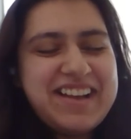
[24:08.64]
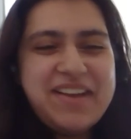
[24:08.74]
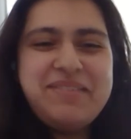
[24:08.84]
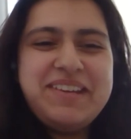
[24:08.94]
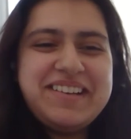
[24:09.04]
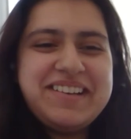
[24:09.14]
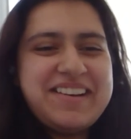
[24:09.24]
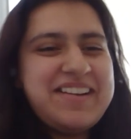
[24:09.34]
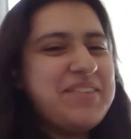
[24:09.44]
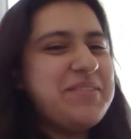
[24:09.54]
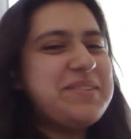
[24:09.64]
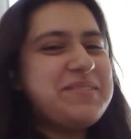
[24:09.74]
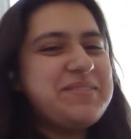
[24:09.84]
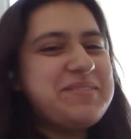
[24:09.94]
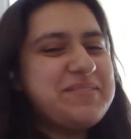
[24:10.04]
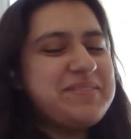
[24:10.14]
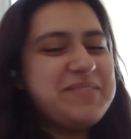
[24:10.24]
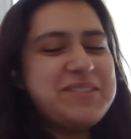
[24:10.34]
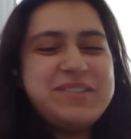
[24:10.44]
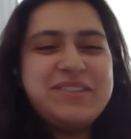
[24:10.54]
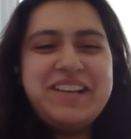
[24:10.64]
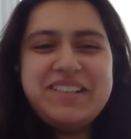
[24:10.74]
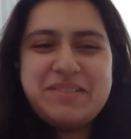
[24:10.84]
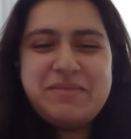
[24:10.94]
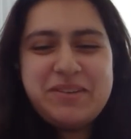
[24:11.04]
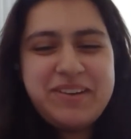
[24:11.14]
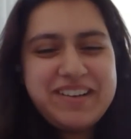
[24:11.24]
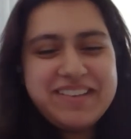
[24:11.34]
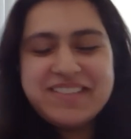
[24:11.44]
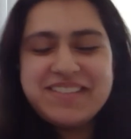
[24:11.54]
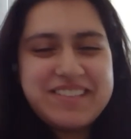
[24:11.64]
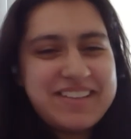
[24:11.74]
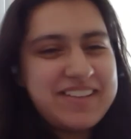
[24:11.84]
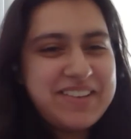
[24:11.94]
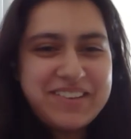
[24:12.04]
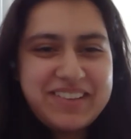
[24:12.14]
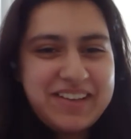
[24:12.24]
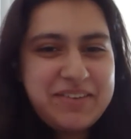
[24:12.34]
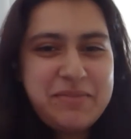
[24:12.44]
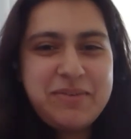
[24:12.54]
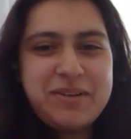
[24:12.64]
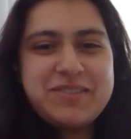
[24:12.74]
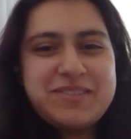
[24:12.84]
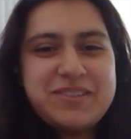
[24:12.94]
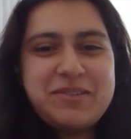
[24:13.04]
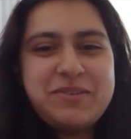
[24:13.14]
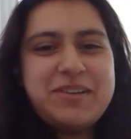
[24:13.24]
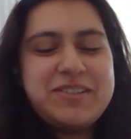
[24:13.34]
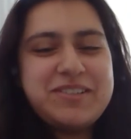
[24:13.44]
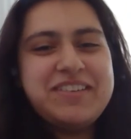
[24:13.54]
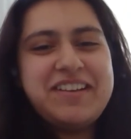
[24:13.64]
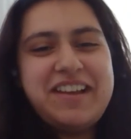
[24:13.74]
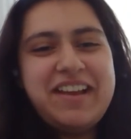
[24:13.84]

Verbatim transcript: I mean, would would you like to be graded? This is like a good like reverse situation.